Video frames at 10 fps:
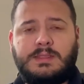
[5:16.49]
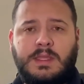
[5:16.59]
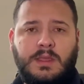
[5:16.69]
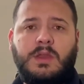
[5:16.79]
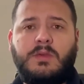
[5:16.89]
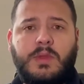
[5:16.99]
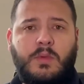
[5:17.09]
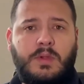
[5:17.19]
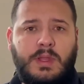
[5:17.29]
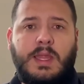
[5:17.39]
they knew they
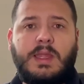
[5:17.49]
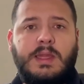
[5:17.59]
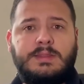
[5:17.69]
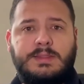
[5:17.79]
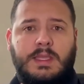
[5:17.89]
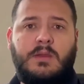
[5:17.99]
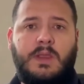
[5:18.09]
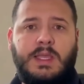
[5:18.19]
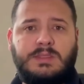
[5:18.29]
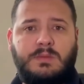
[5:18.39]
were not gonna sell
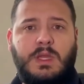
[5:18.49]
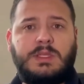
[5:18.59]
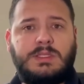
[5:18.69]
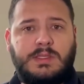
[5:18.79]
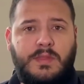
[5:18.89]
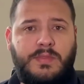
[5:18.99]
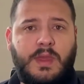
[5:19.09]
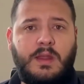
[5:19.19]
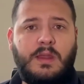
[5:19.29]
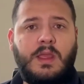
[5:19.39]
as much as they
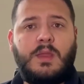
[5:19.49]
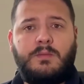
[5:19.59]
thought.